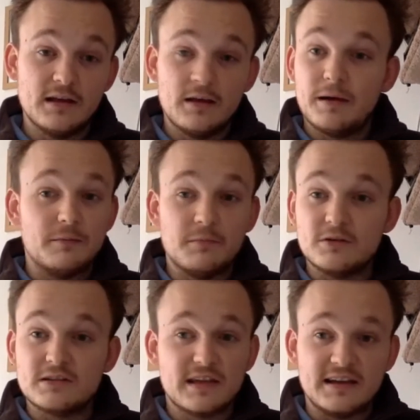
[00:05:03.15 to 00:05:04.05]
But in
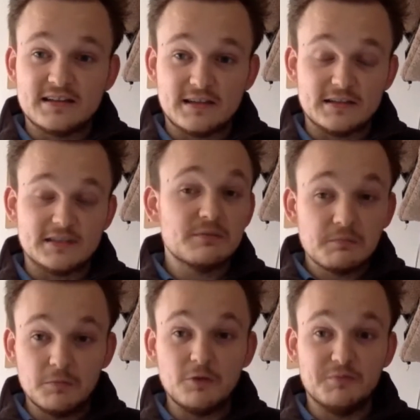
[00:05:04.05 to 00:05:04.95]
most cases,
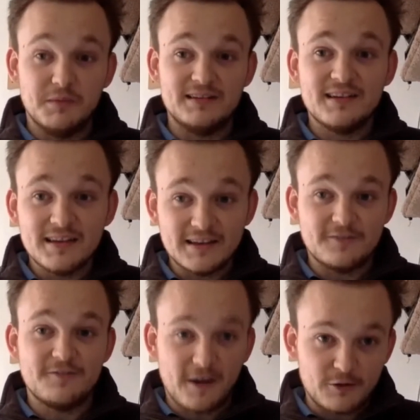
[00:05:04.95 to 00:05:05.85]
movement is
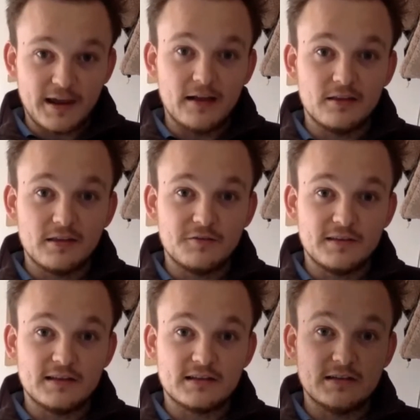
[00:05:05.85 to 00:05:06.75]
very healthy for
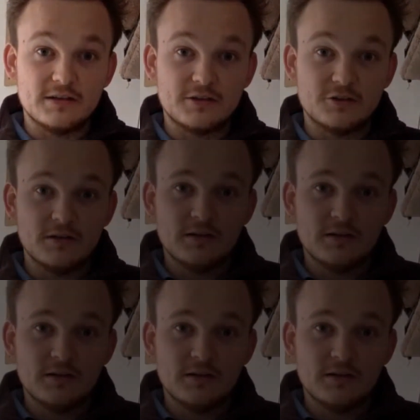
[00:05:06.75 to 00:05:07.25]
this condition.